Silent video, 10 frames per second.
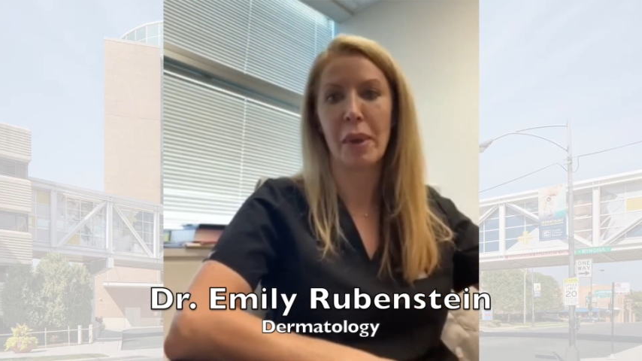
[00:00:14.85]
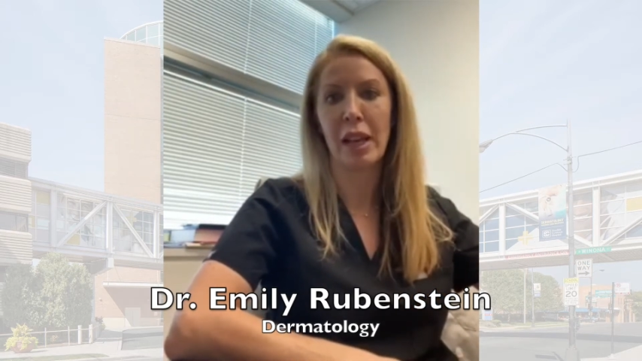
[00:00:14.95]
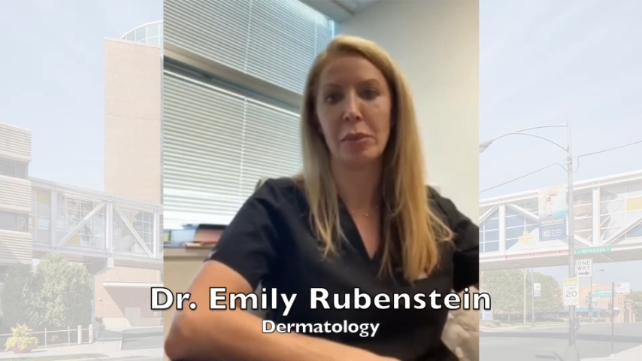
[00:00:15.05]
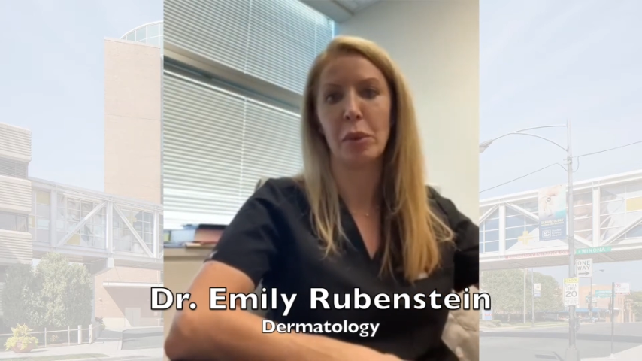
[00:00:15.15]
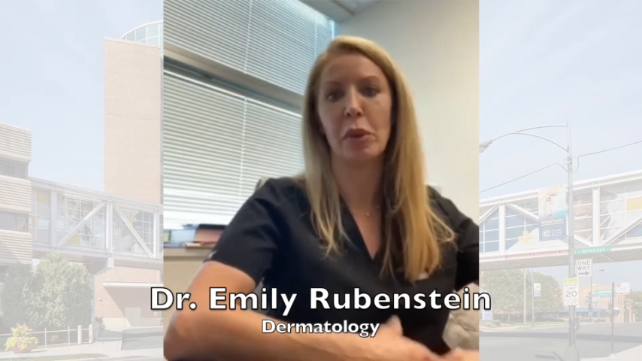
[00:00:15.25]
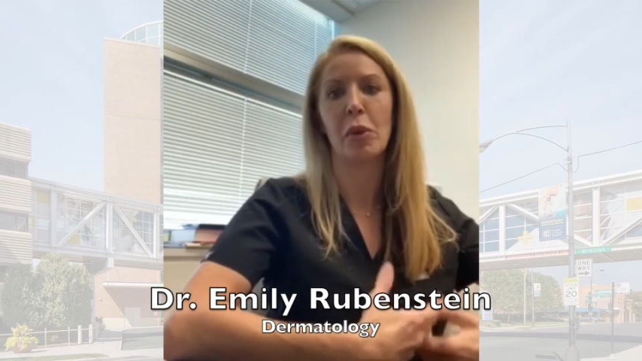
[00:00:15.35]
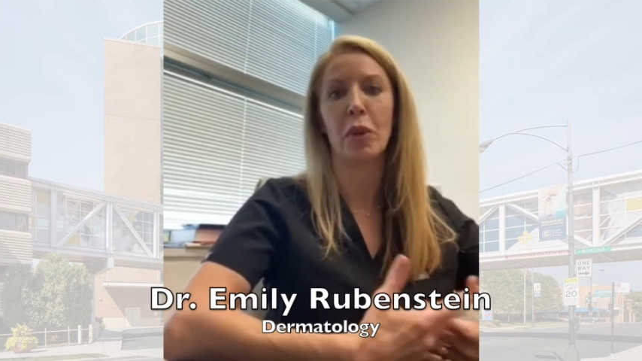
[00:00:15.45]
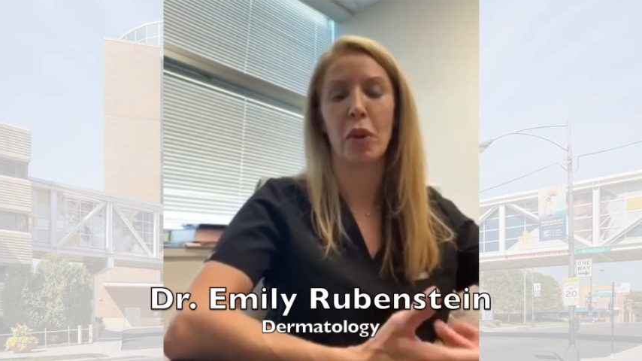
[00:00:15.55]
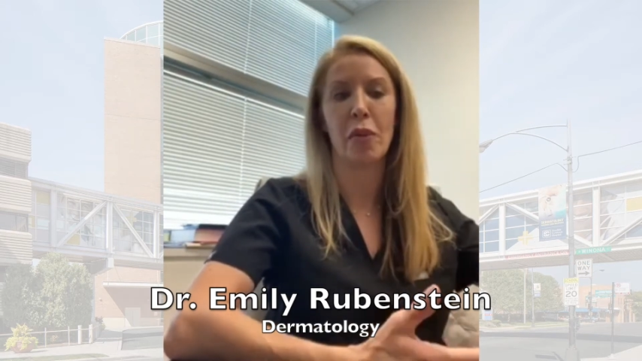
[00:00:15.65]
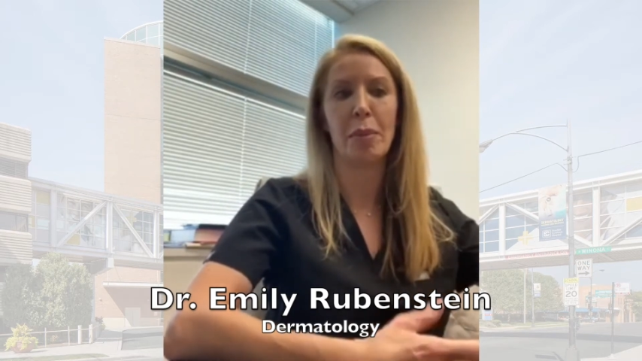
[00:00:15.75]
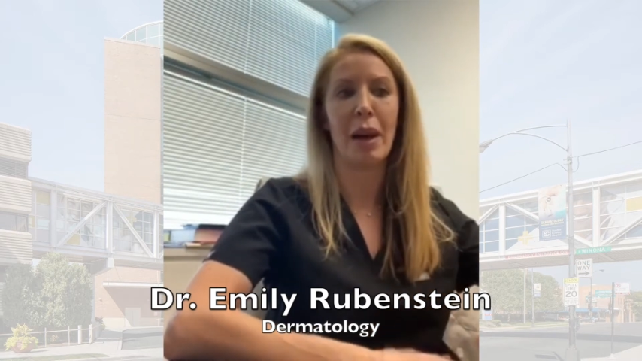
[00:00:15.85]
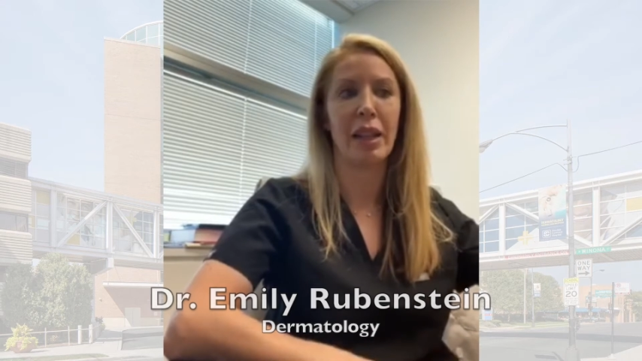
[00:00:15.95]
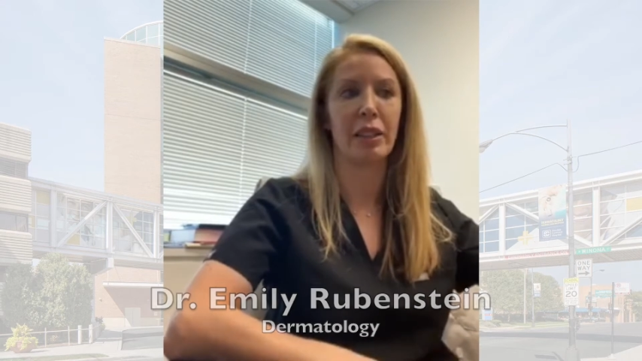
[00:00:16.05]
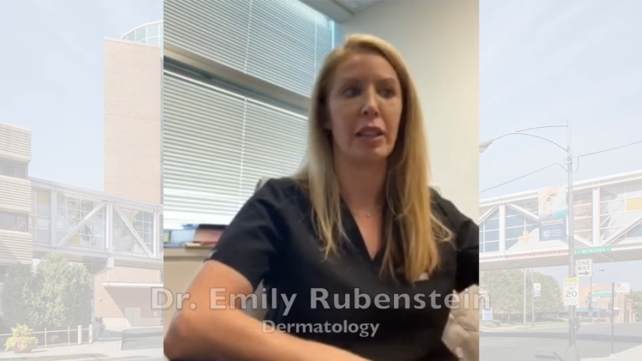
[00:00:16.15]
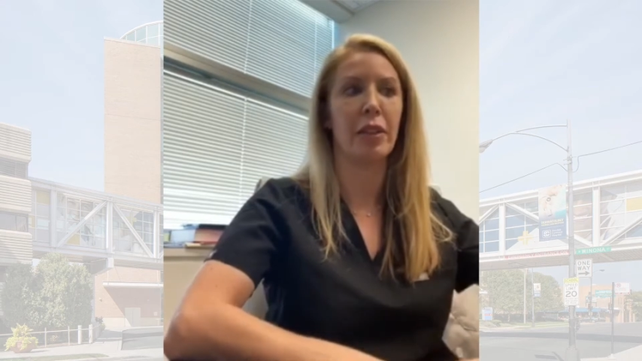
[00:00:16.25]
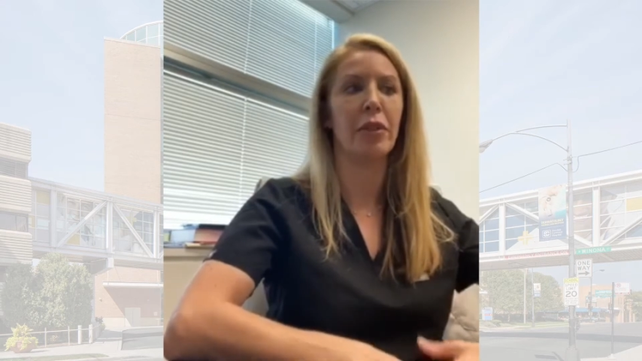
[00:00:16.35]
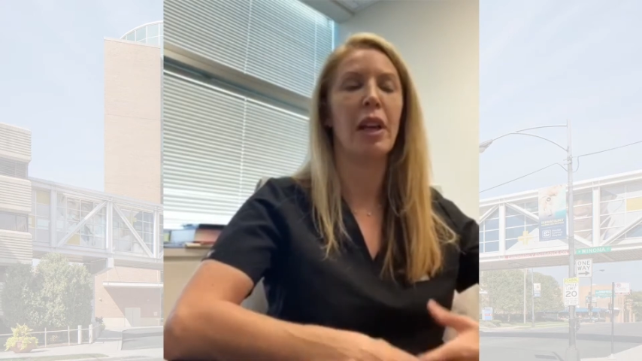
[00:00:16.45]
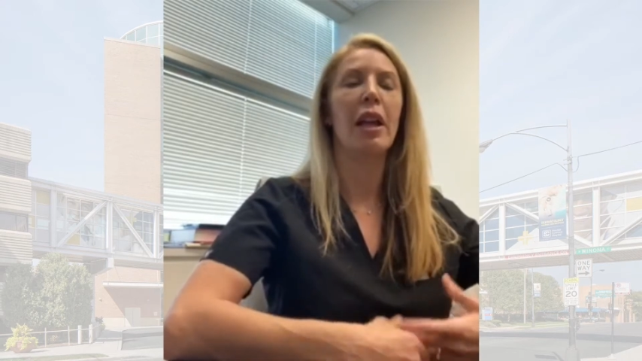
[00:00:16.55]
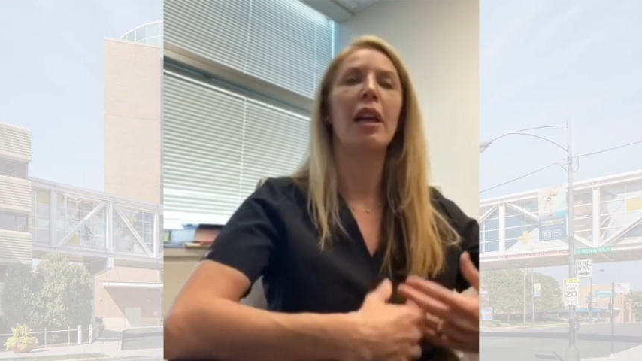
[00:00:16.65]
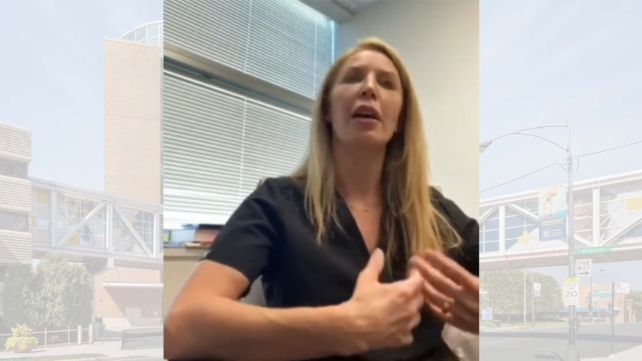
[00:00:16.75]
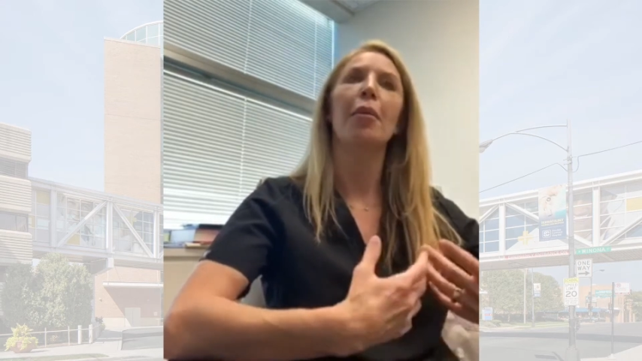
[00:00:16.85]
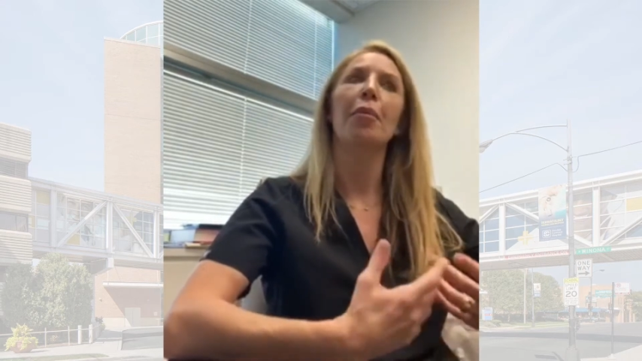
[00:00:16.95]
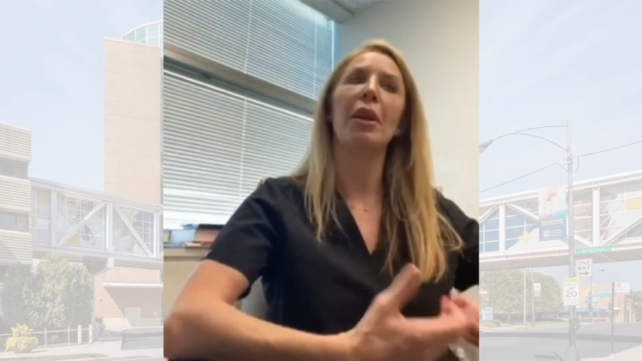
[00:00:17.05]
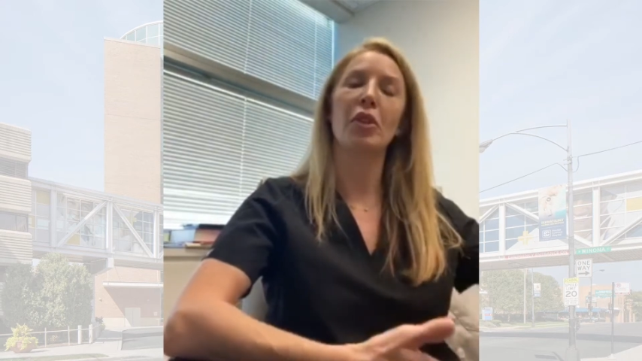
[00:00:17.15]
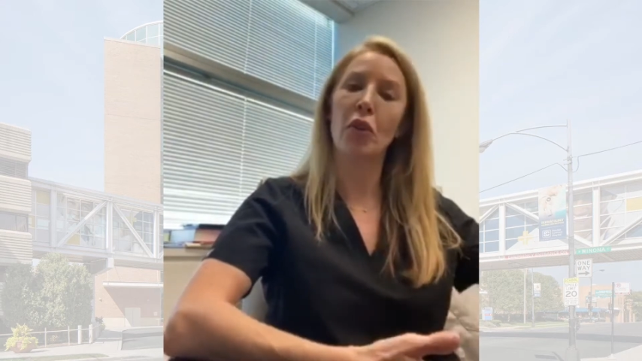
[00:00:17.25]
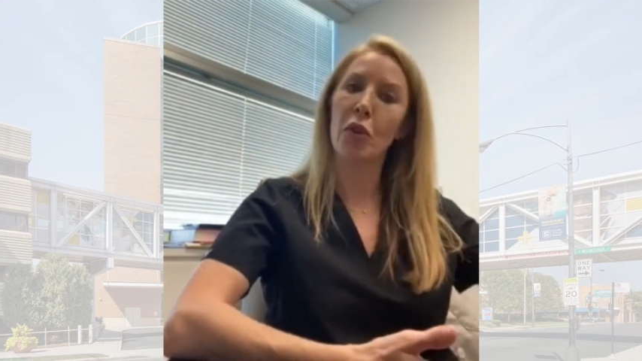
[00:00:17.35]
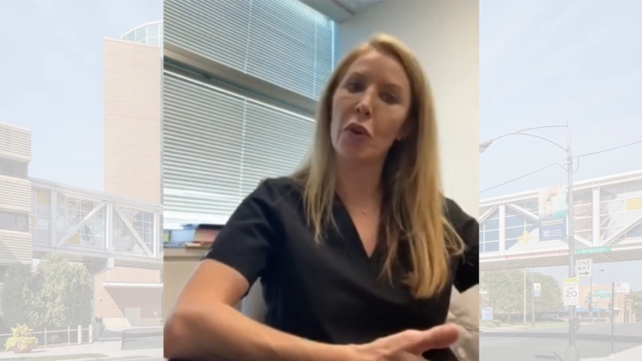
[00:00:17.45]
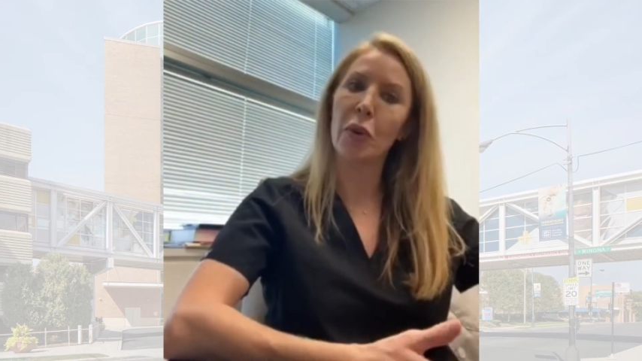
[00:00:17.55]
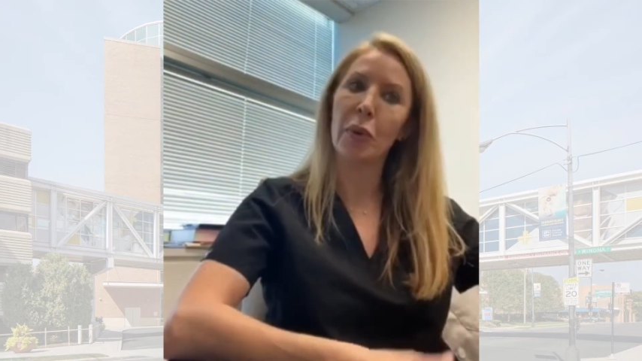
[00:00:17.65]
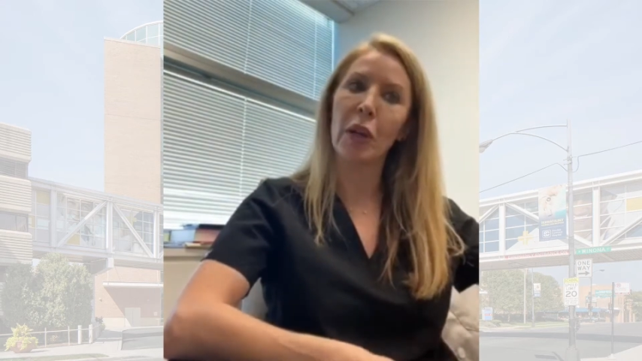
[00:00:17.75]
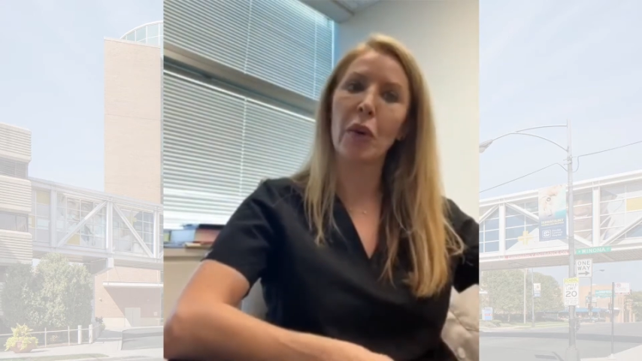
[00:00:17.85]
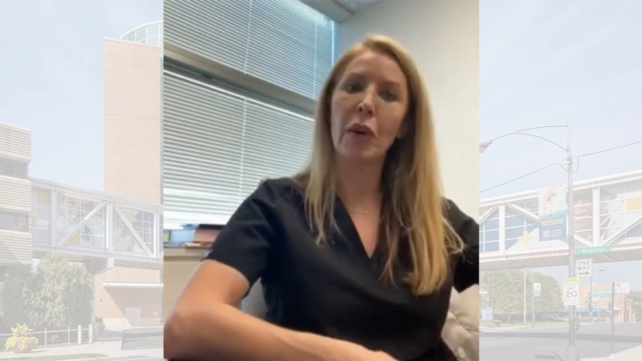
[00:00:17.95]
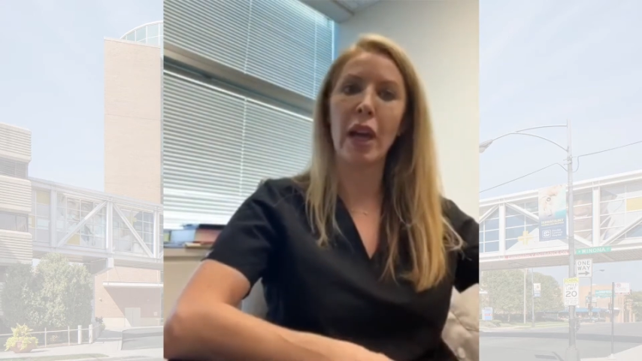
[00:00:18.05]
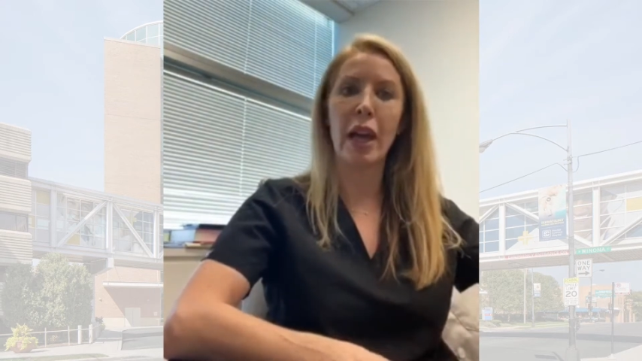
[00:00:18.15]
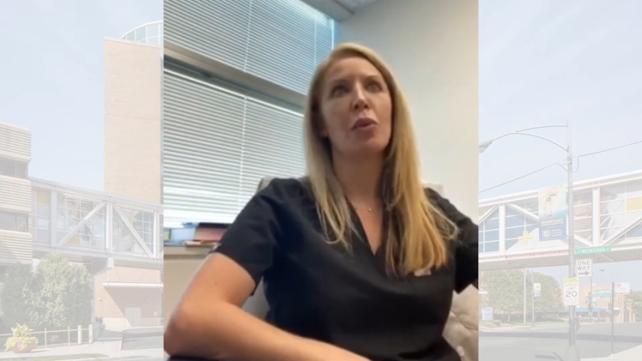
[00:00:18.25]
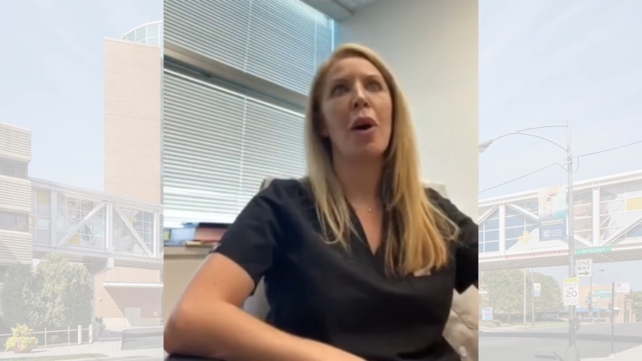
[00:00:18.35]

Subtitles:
the hospital who were COVID positive, make sure they're doing okay.